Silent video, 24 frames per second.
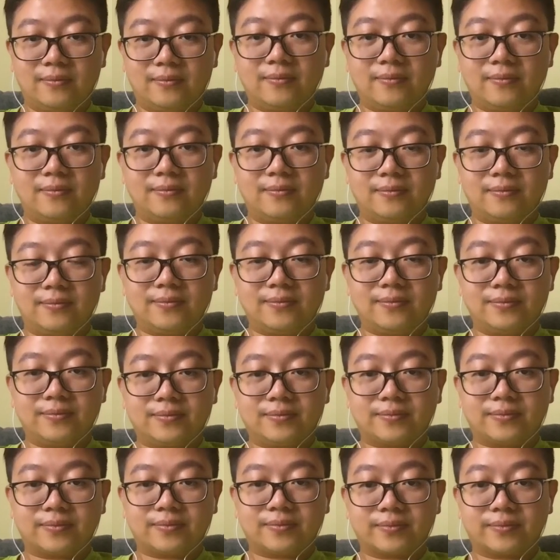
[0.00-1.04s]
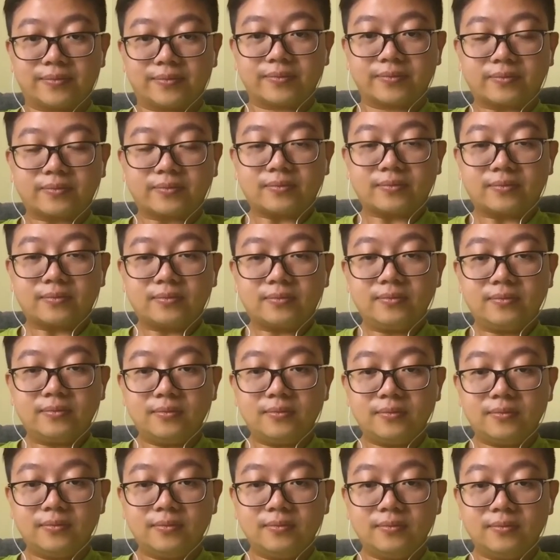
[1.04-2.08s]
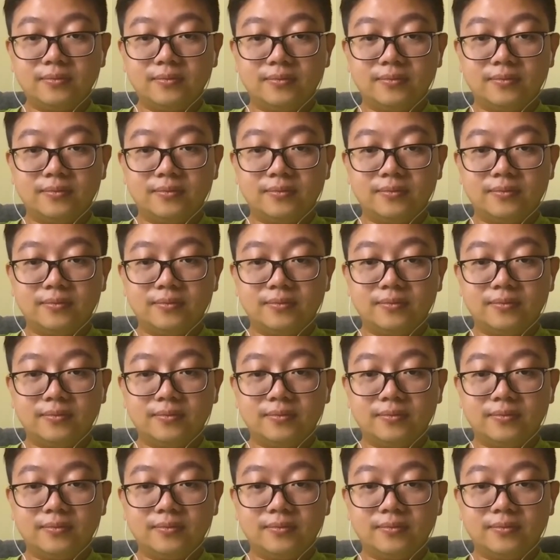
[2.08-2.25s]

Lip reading: (silent)